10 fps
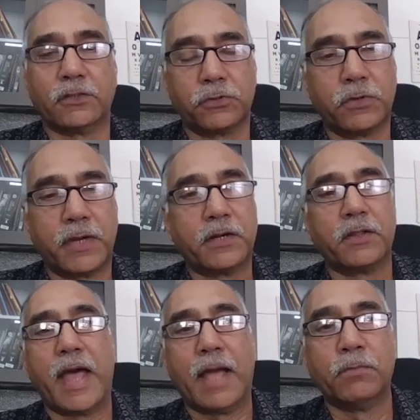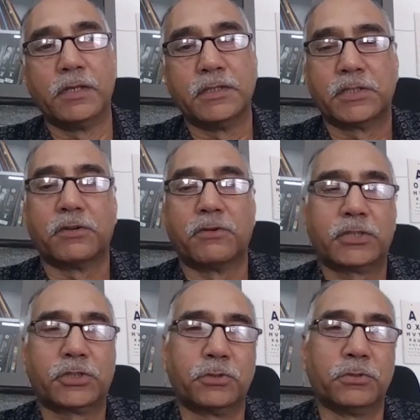So you get into the ambulance and
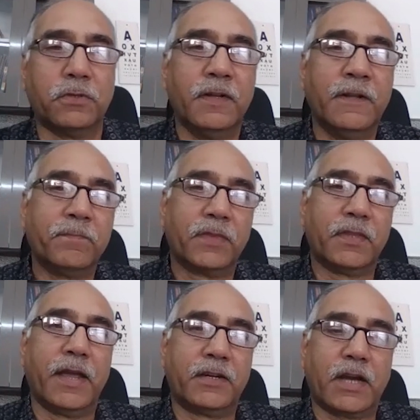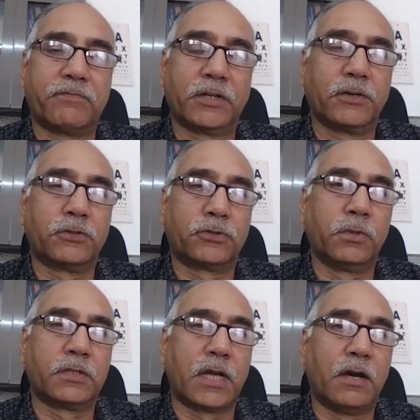rush to the air traffic
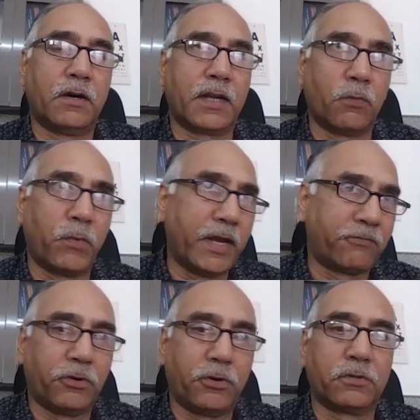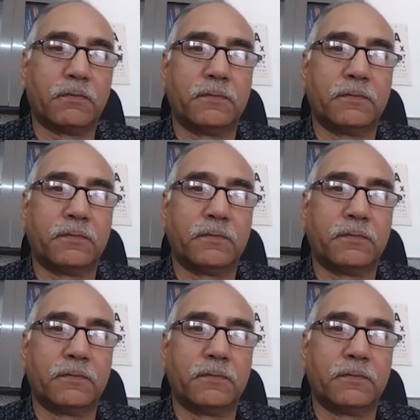control tower and wait for